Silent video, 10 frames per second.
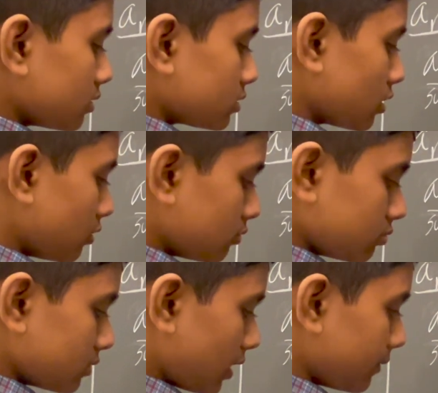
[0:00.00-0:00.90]

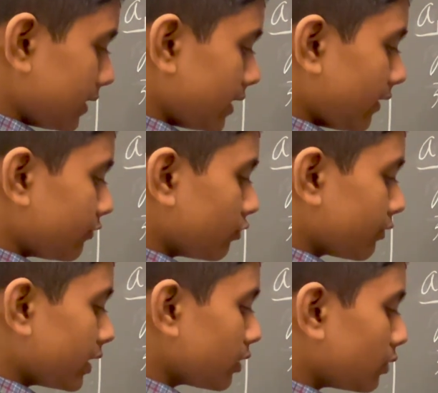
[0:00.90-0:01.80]
So, I mean, if you
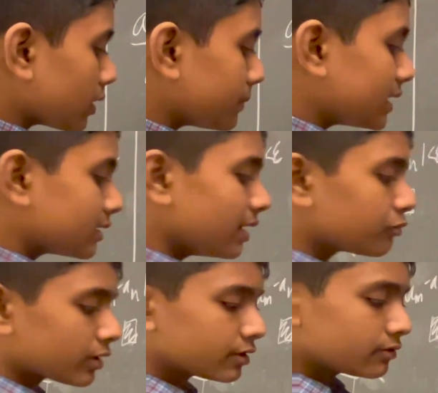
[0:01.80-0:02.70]
really want to be
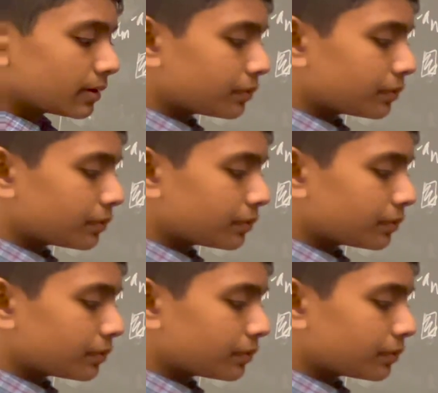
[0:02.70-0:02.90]
deliberate, you can